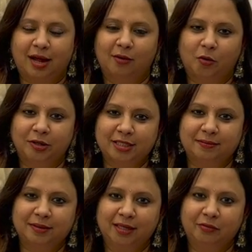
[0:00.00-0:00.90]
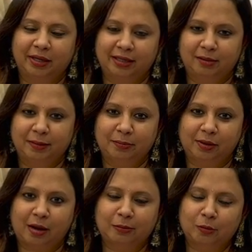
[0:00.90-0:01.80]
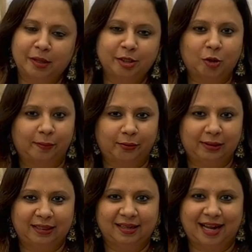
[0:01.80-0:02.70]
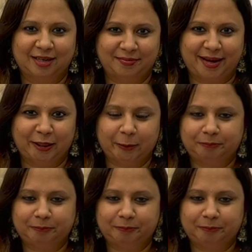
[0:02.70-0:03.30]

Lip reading: I want something wherein people come to my shop only and buy.